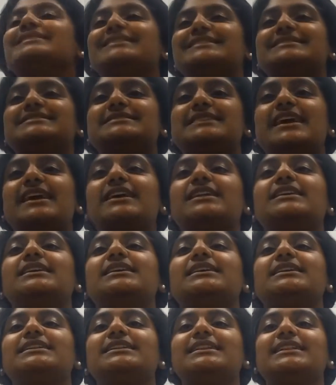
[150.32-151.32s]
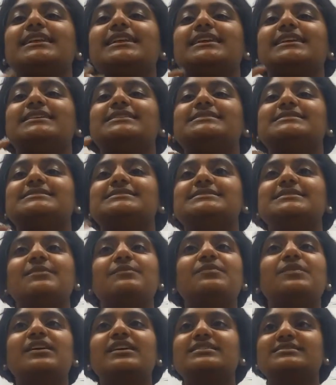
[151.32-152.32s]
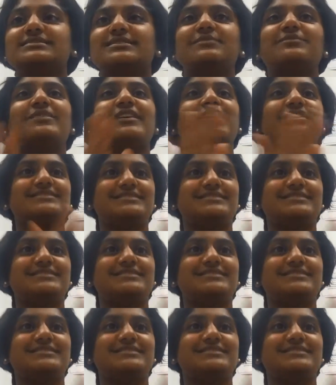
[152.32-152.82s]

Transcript: that said something, something,